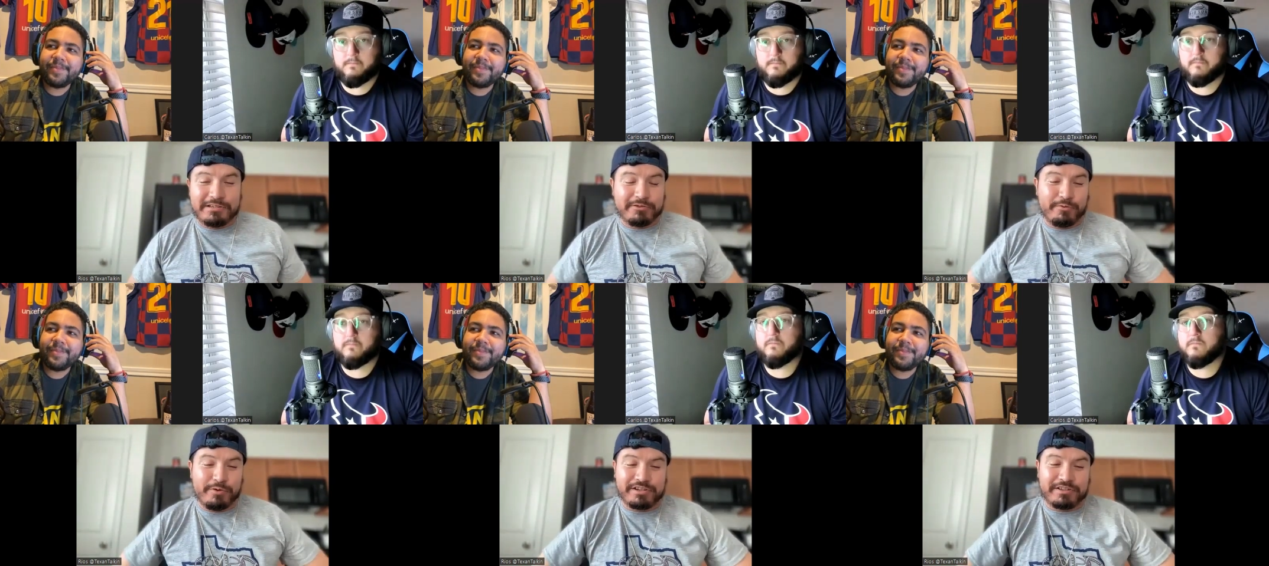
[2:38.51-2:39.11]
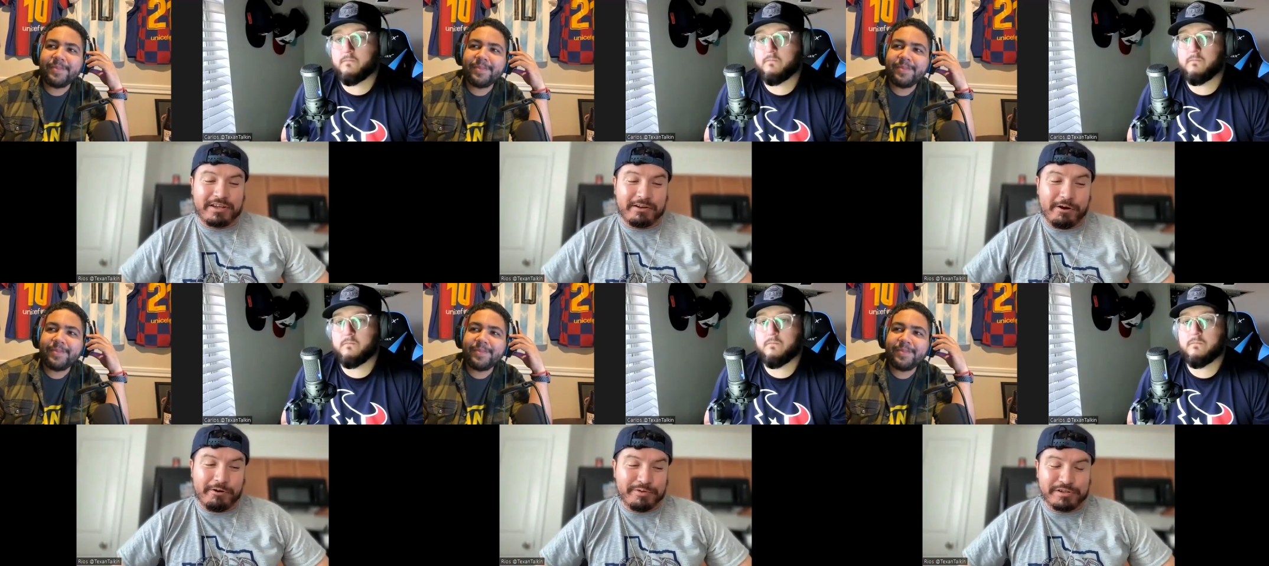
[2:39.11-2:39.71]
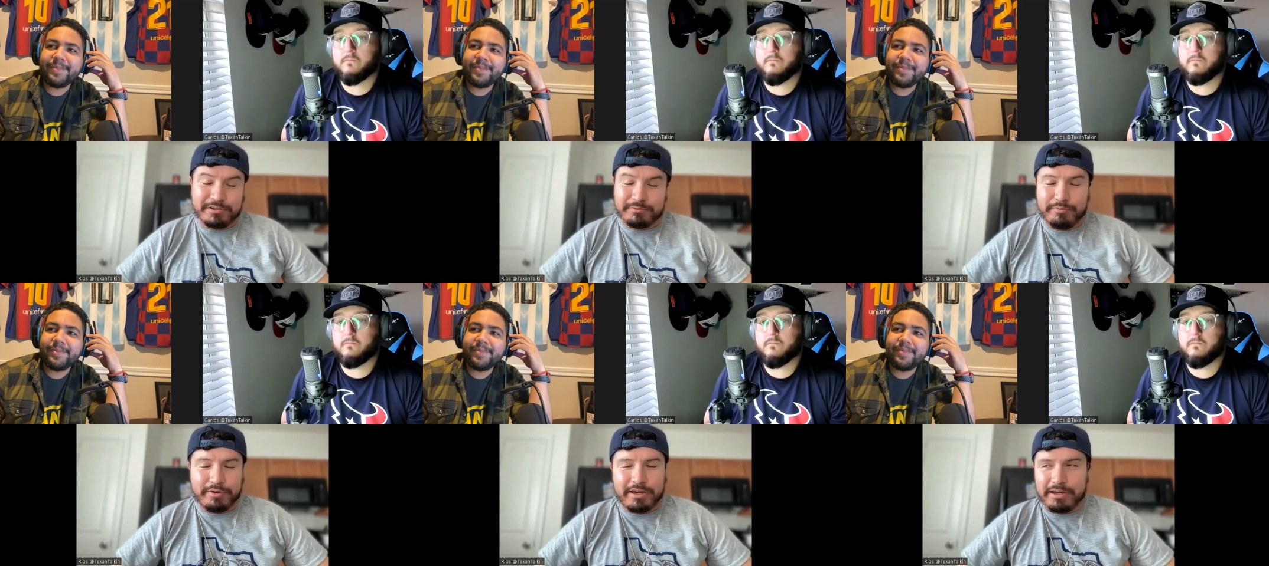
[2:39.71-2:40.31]
Speaker 1: watch that garbage, because
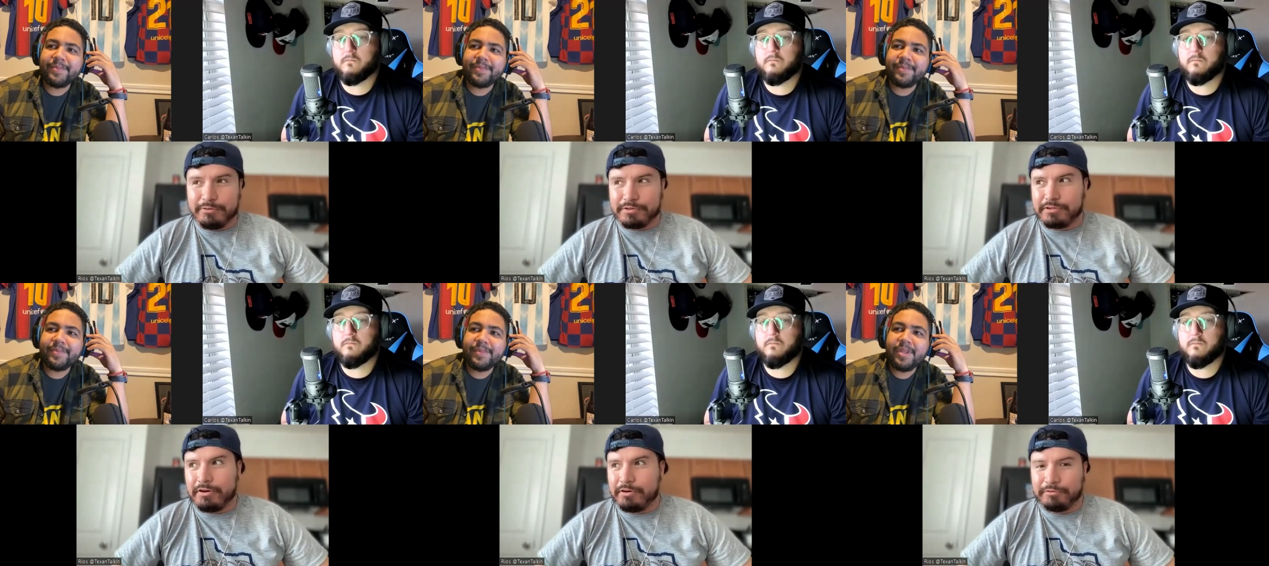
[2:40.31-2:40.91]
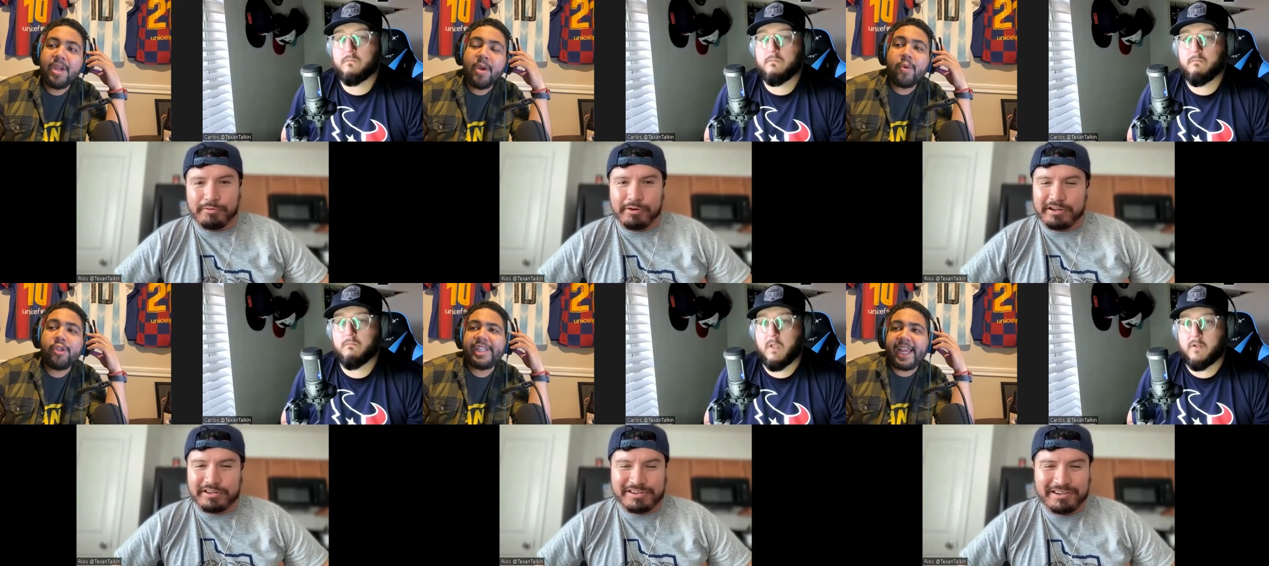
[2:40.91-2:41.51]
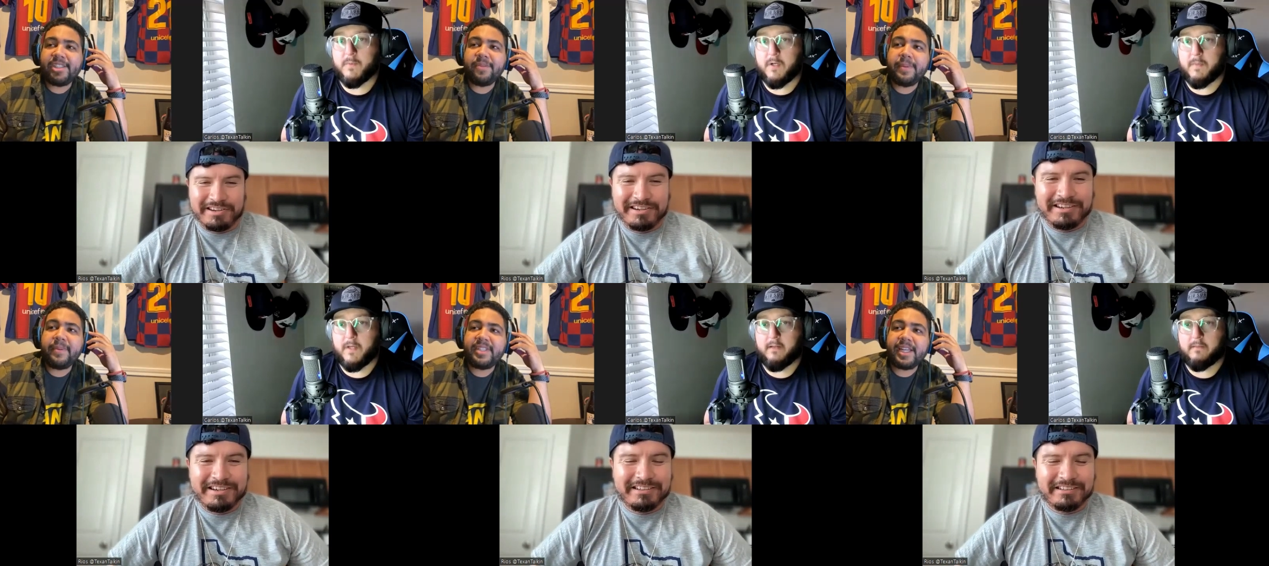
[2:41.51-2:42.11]
man, it was hard to watch. Well, Jackson, so
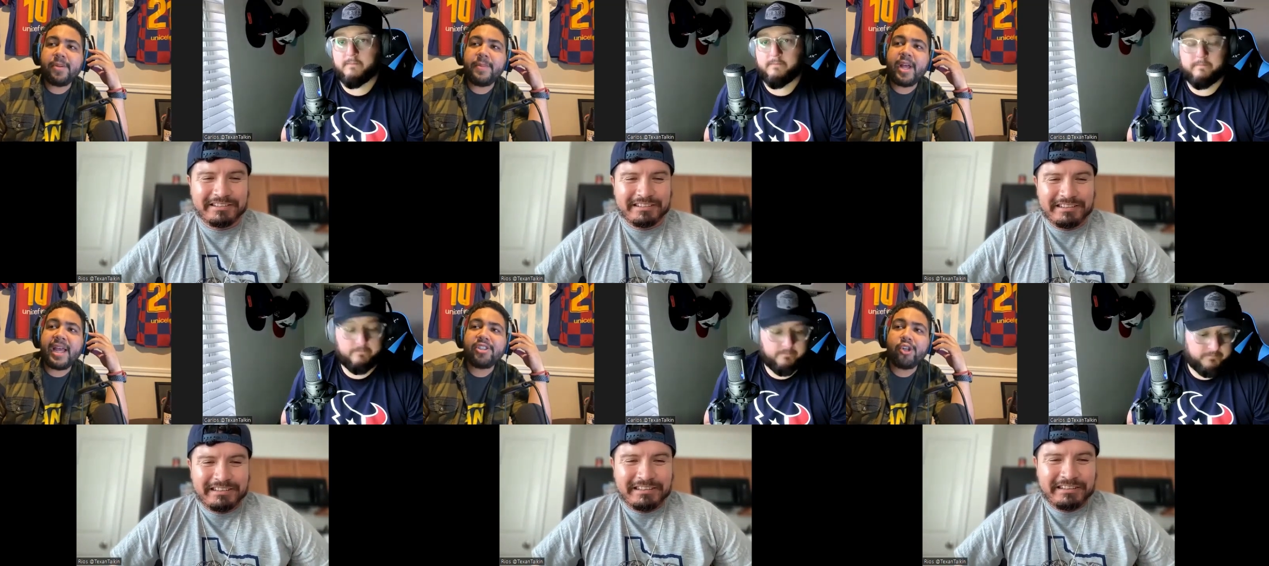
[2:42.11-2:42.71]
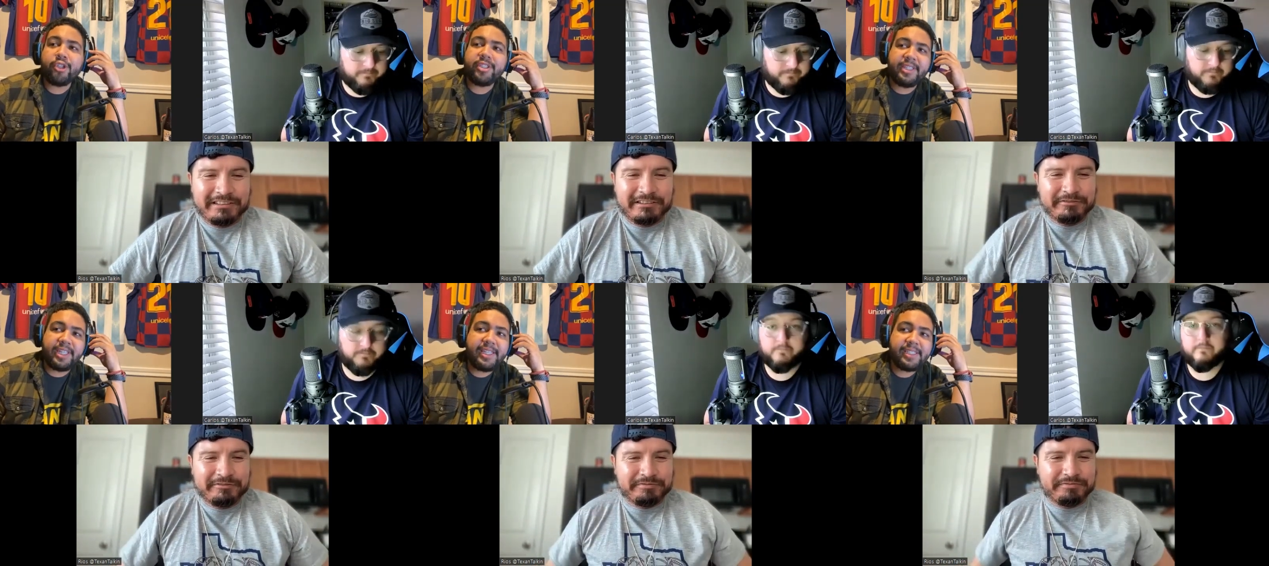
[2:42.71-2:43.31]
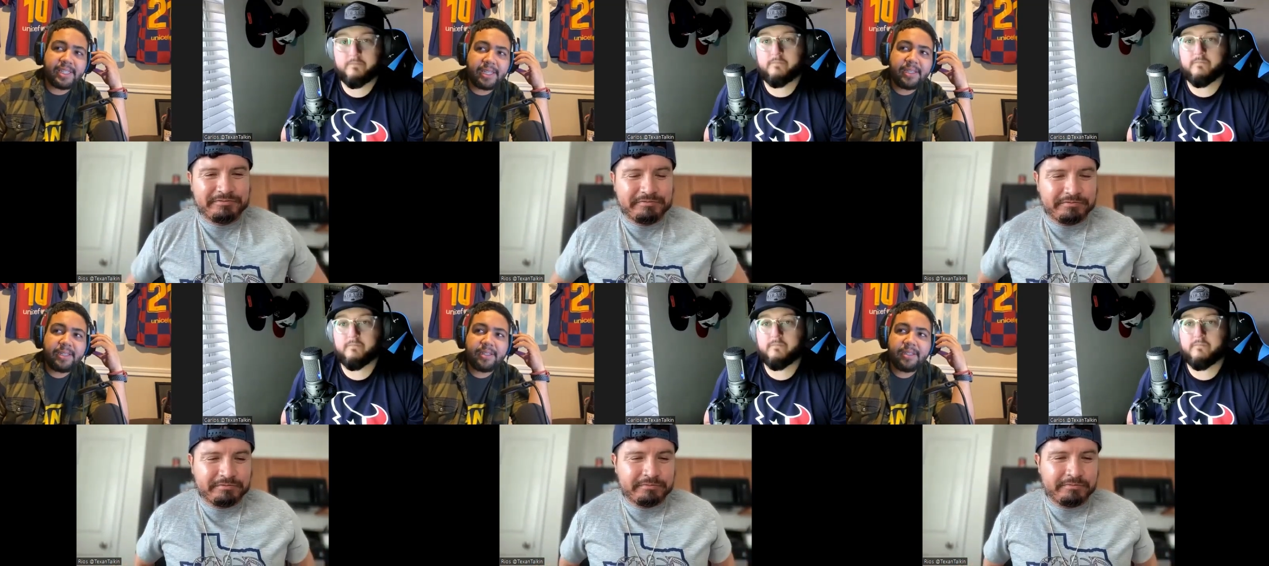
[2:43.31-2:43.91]
Jacksonville bad.
Speaker 2: has looked decent
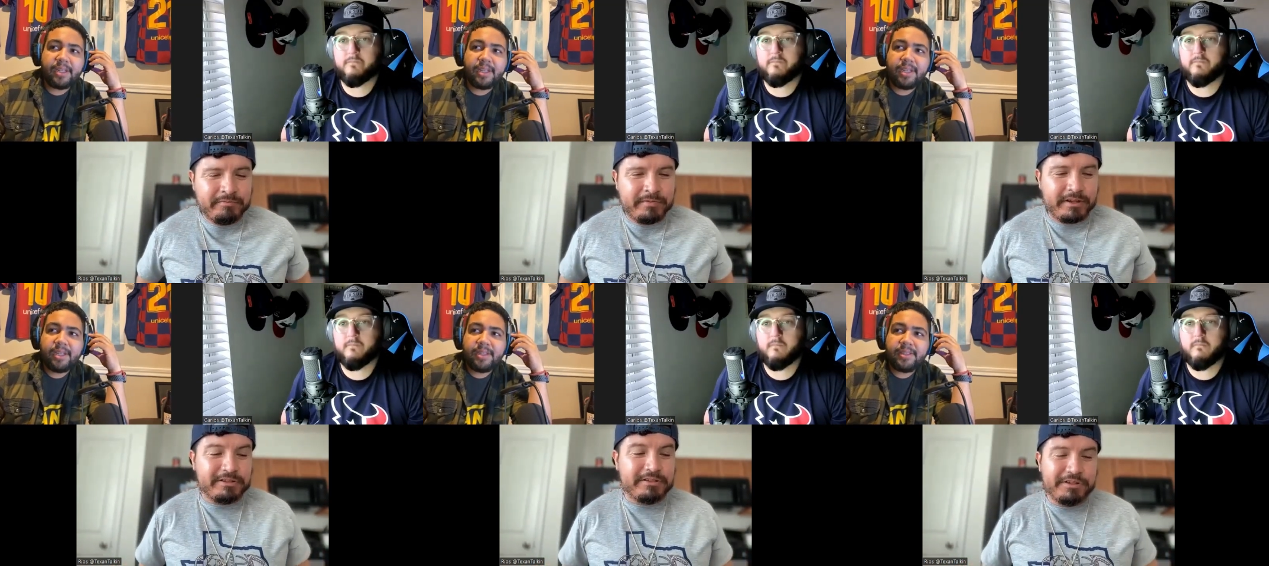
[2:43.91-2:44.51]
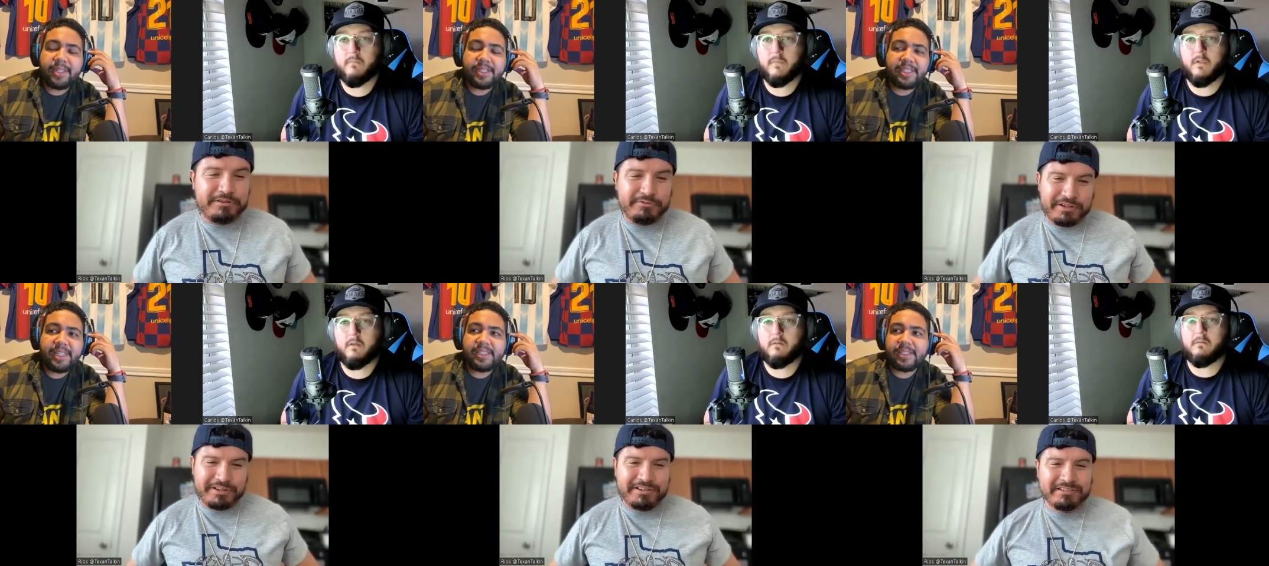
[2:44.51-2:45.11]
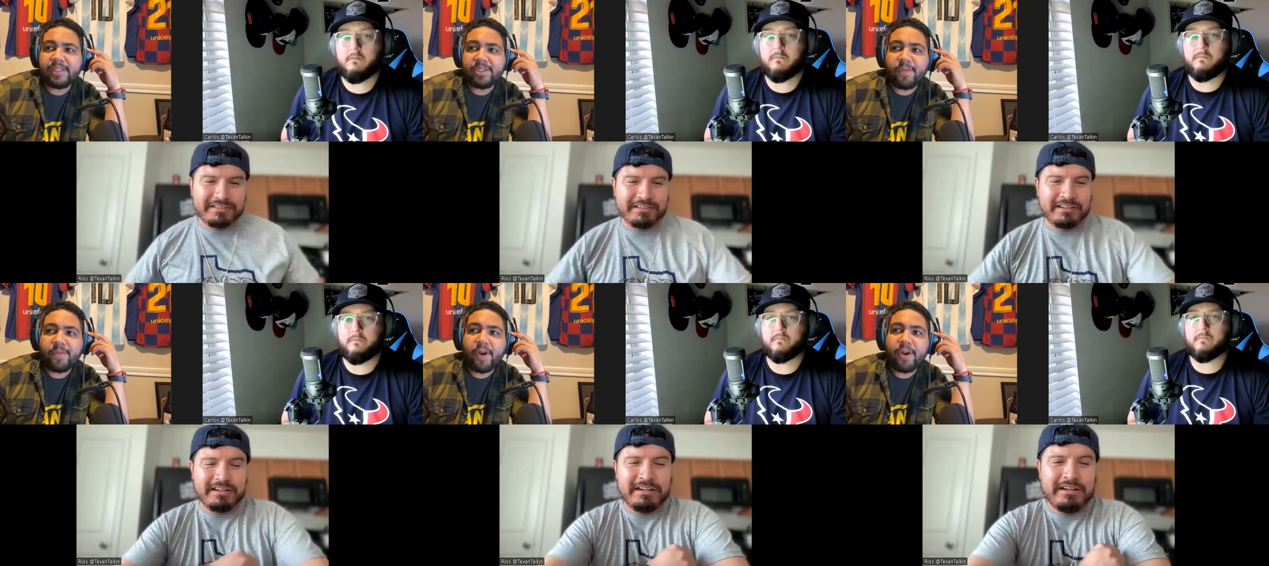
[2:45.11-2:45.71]
until this, this season so
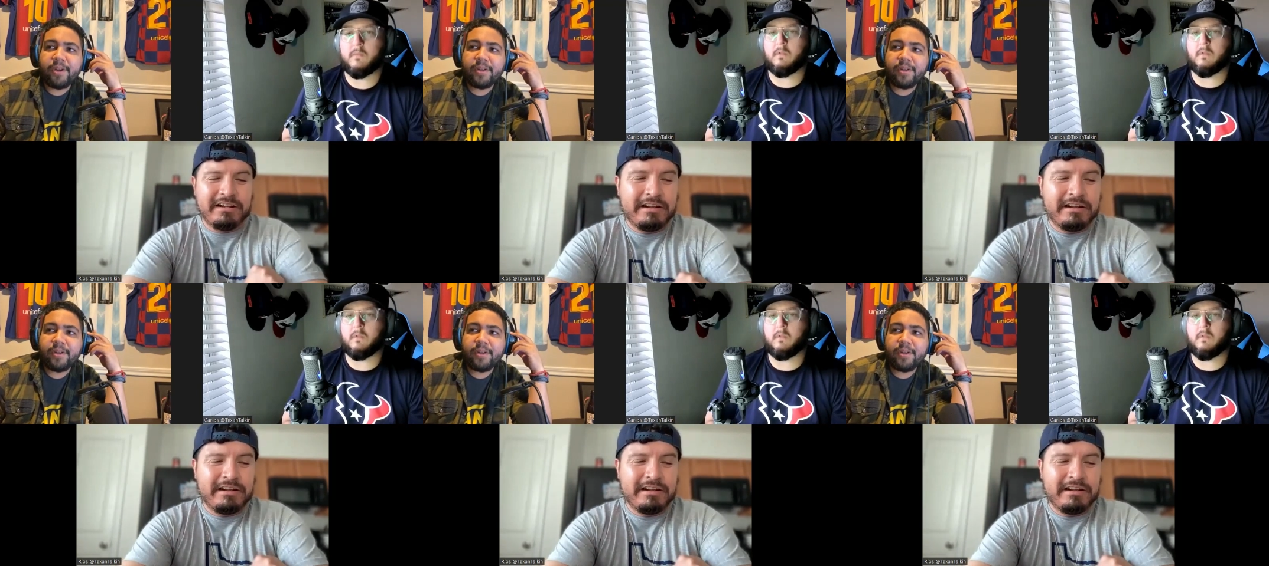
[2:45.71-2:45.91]
far.